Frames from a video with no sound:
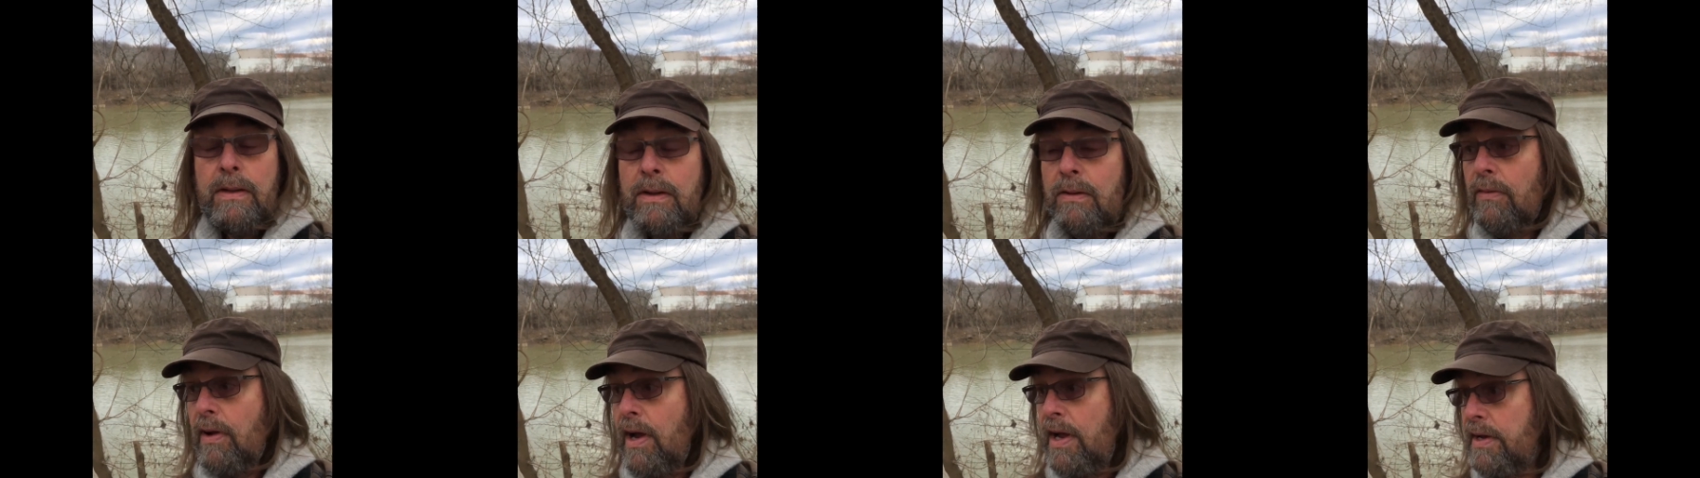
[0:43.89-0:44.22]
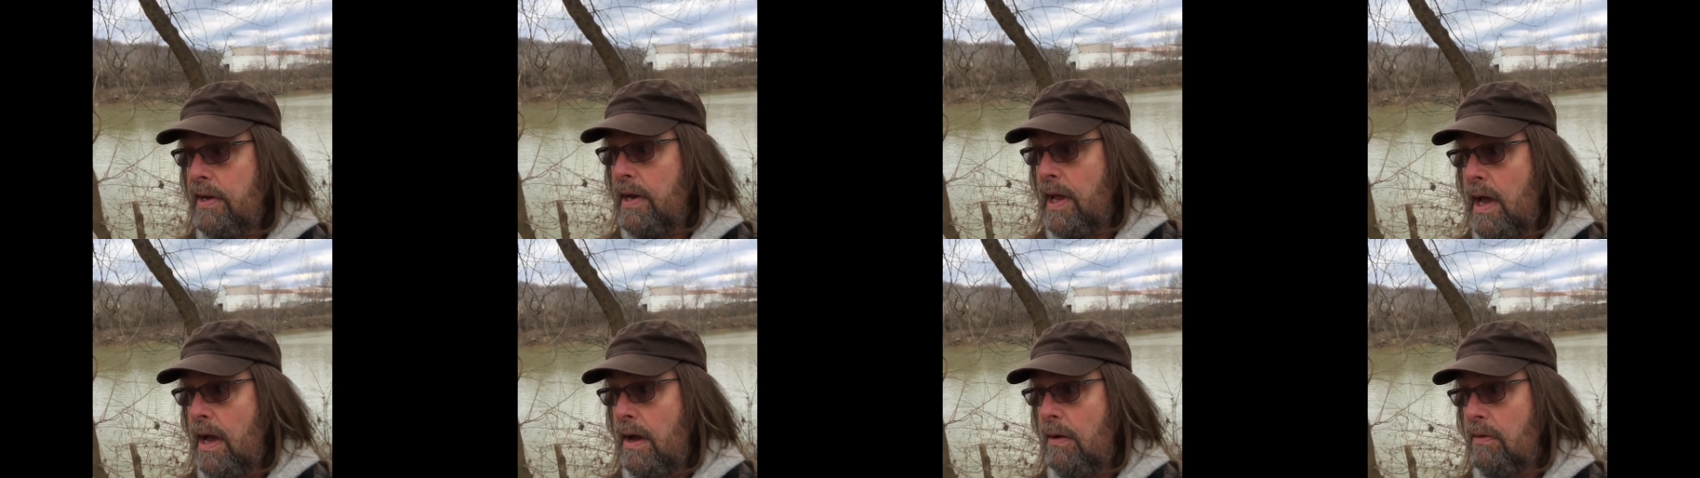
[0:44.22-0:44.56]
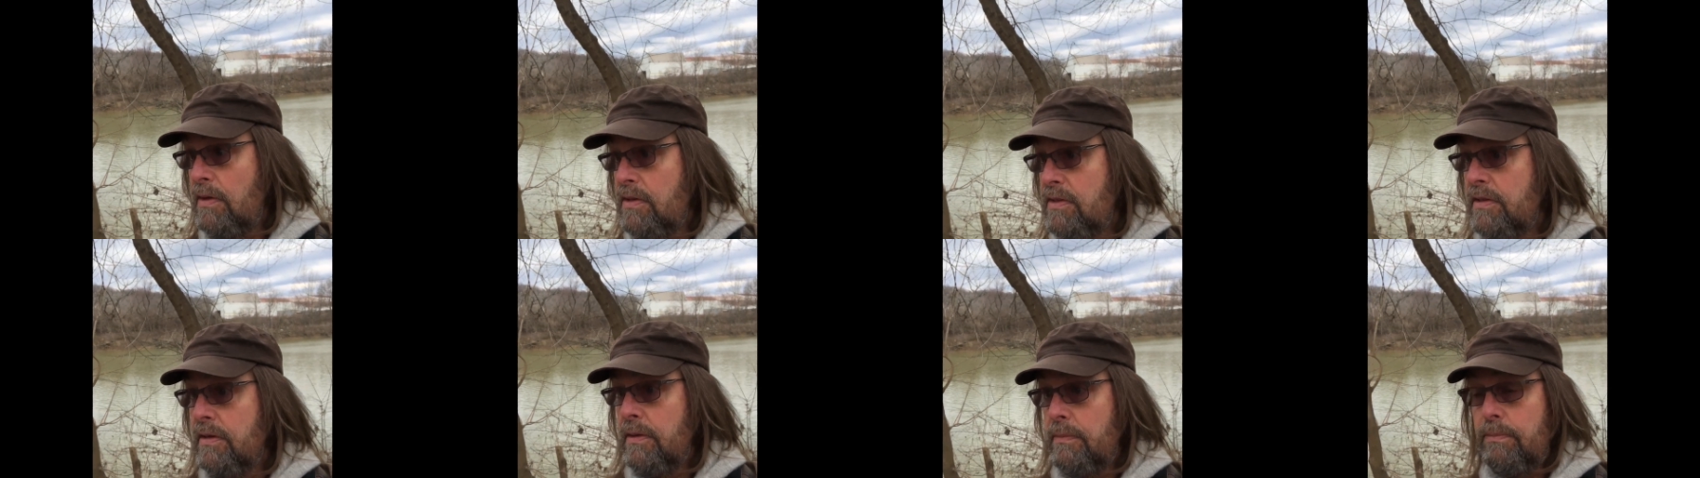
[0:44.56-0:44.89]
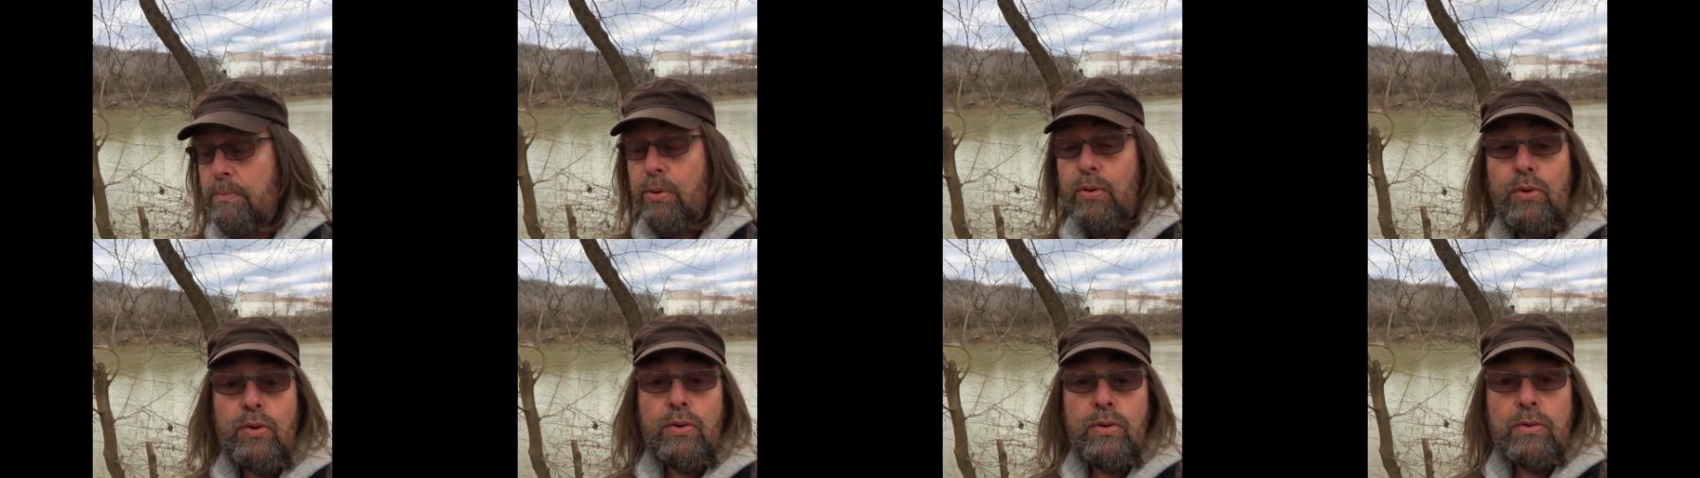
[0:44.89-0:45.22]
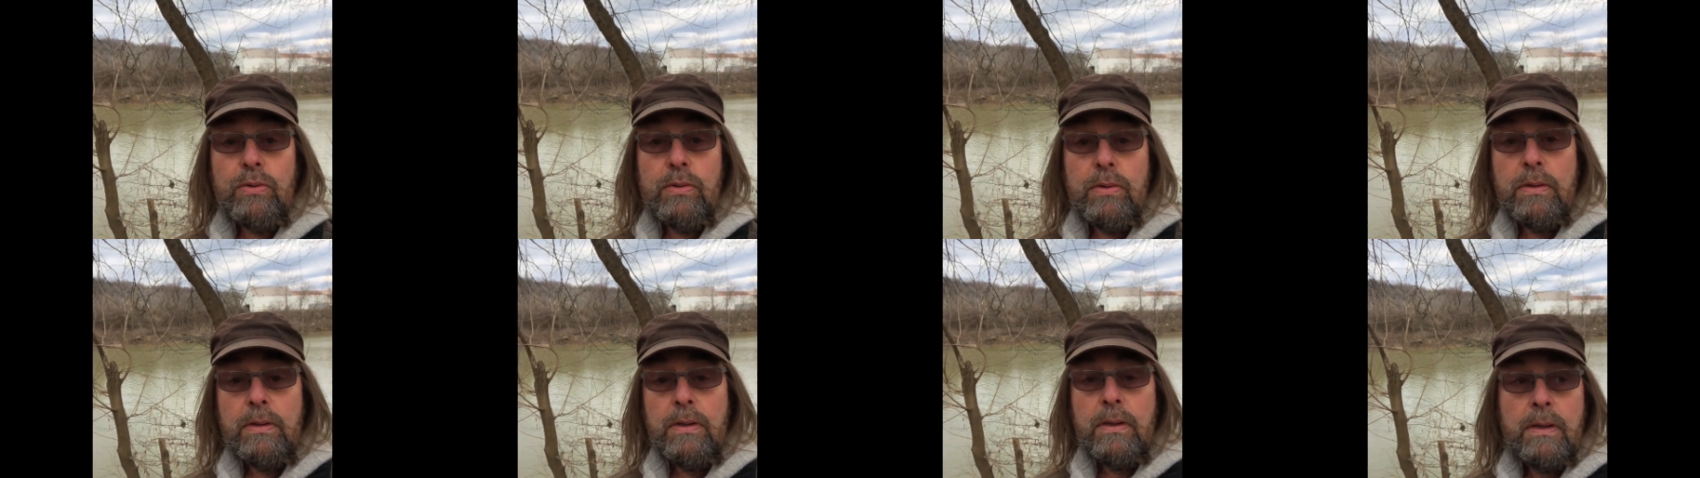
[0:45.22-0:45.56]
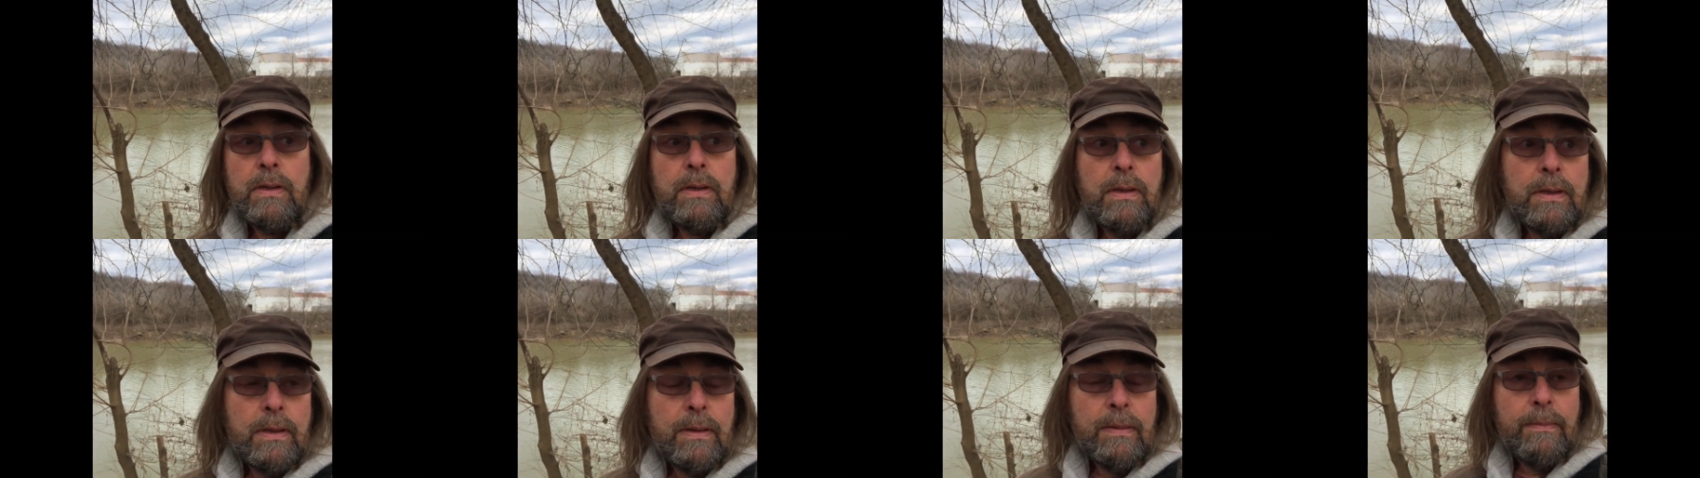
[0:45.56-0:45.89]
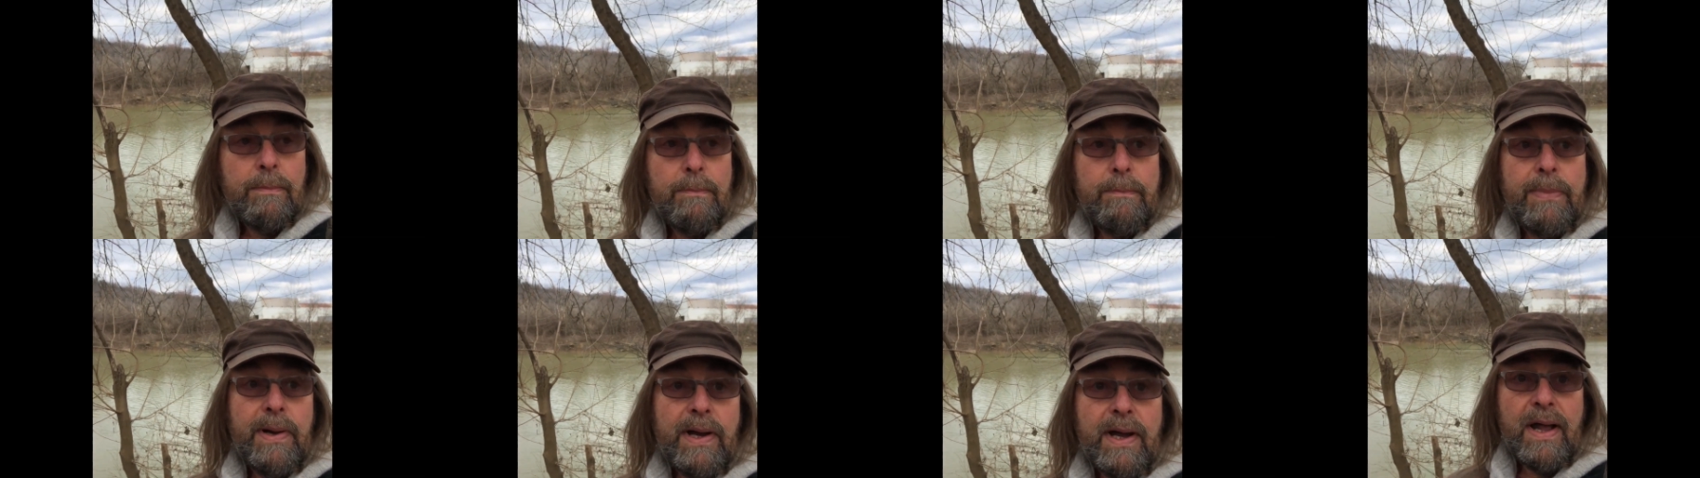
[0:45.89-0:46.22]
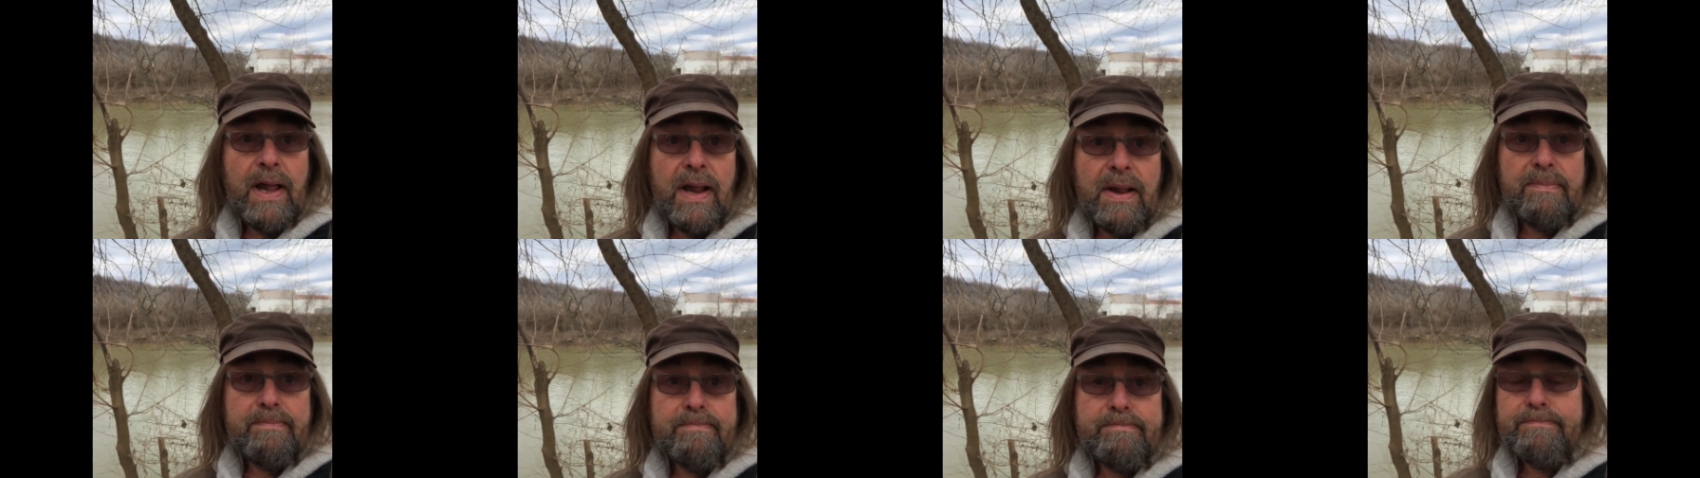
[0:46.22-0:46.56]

Right now it's at pool, but